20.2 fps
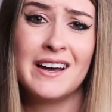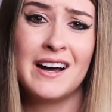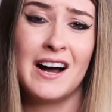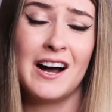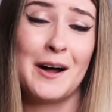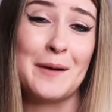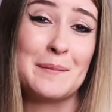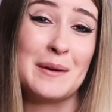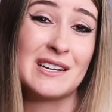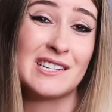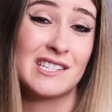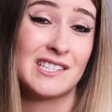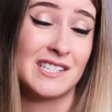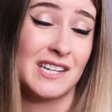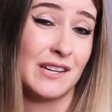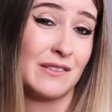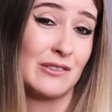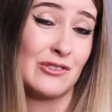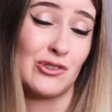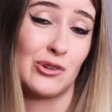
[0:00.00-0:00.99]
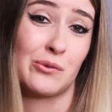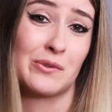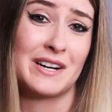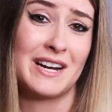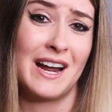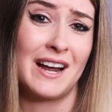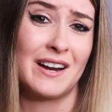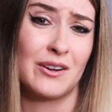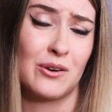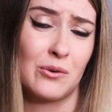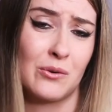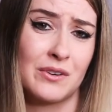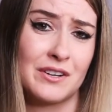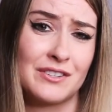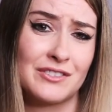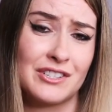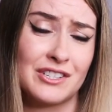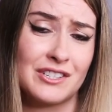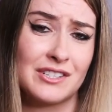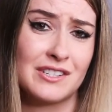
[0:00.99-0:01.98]
I'll stick in the jewelry category
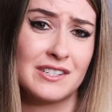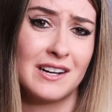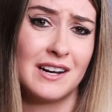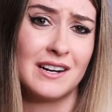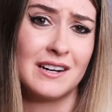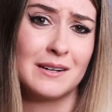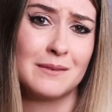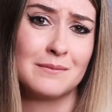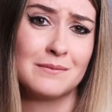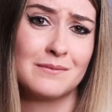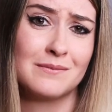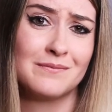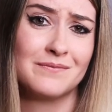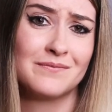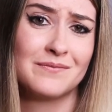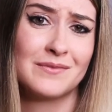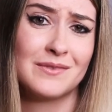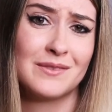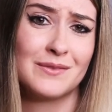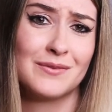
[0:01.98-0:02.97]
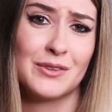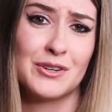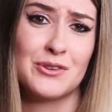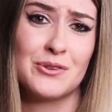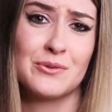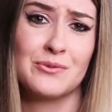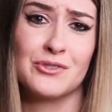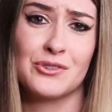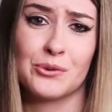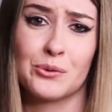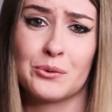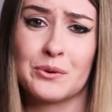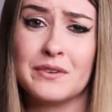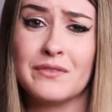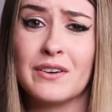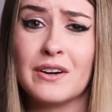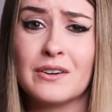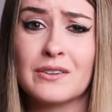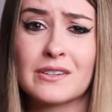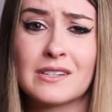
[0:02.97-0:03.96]
just for you jewelry
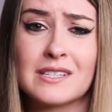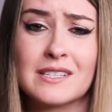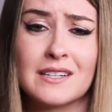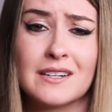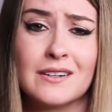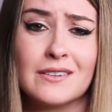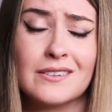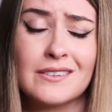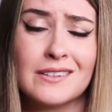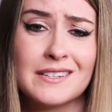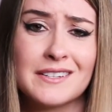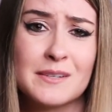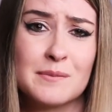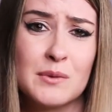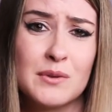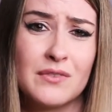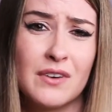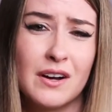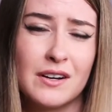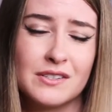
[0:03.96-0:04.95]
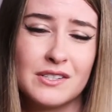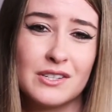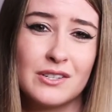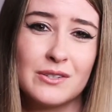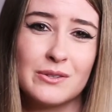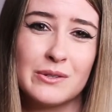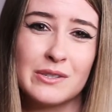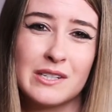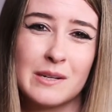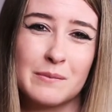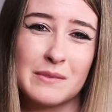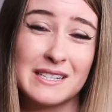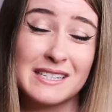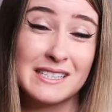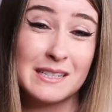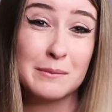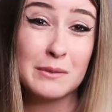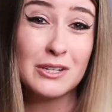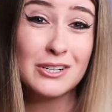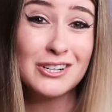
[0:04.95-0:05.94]
folks. So let's move on to something
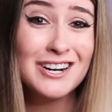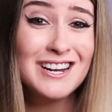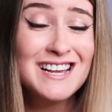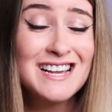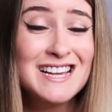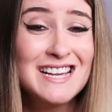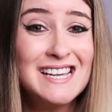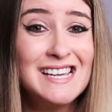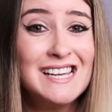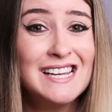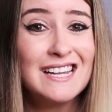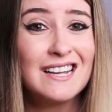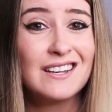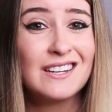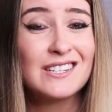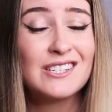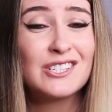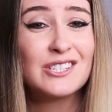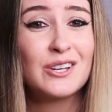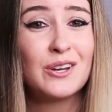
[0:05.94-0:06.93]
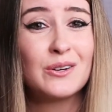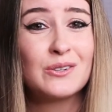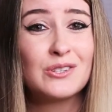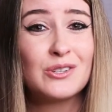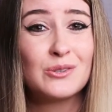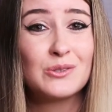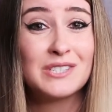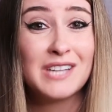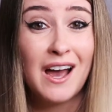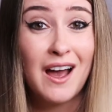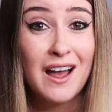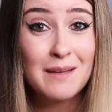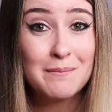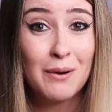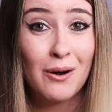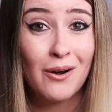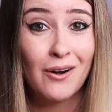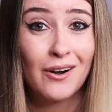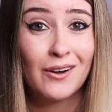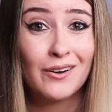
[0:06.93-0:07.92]
similar. Let's go to tie
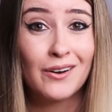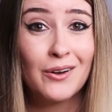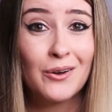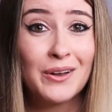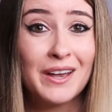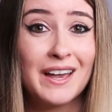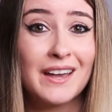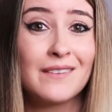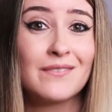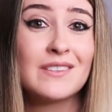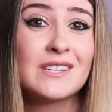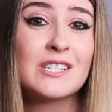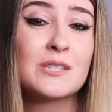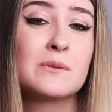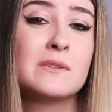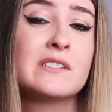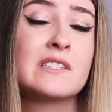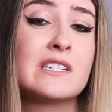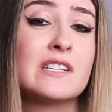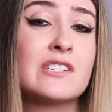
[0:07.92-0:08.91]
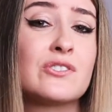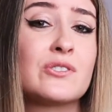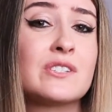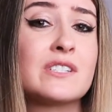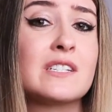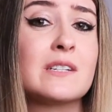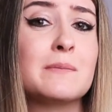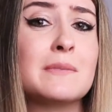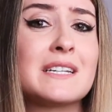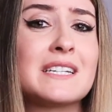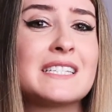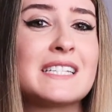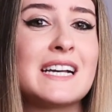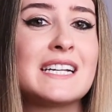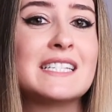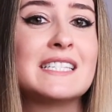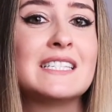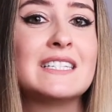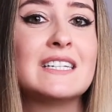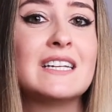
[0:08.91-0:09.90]
bar. Okay, this one's interesting because
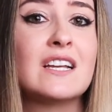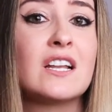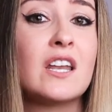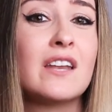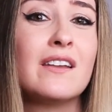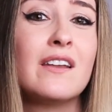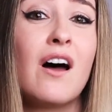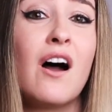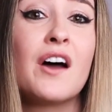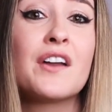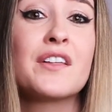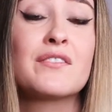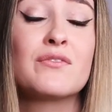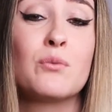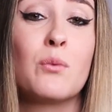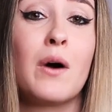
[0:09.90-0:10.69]
I see a lot of